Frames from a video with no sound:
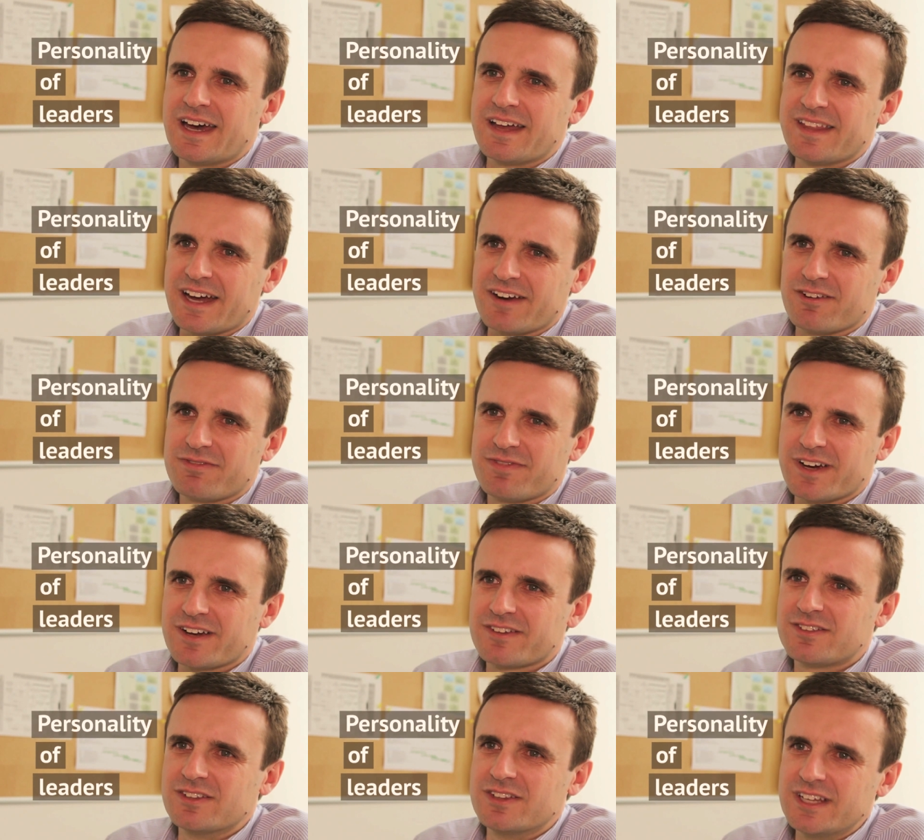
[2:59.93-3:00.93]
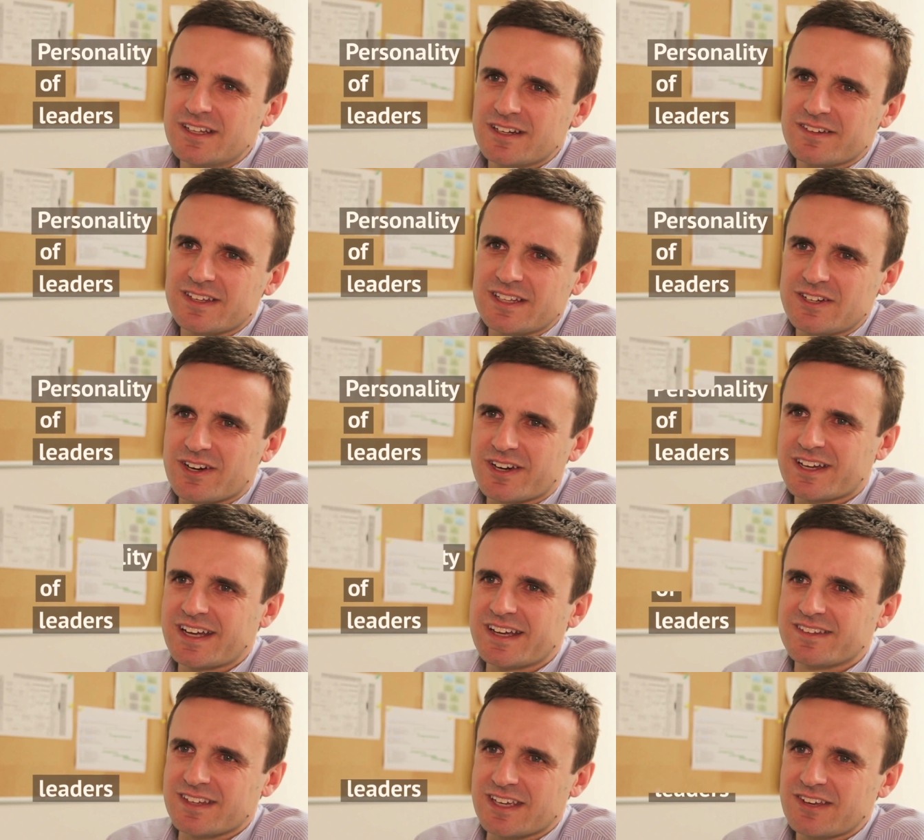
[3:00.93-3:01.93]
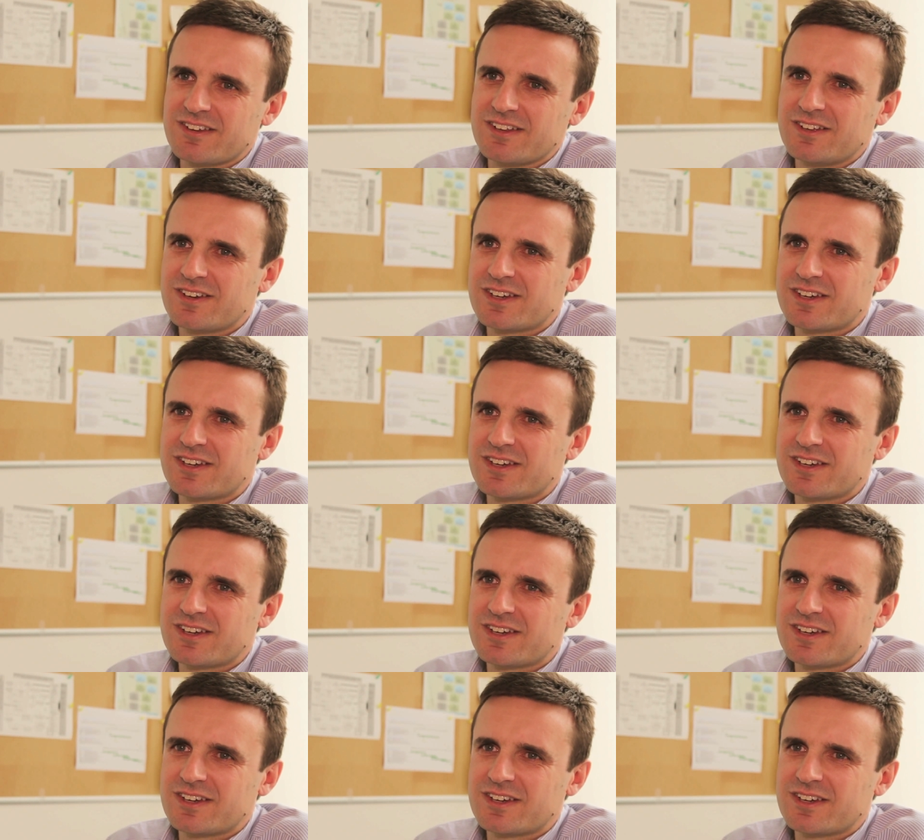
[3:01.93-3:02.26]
And that refers to leaders in the organization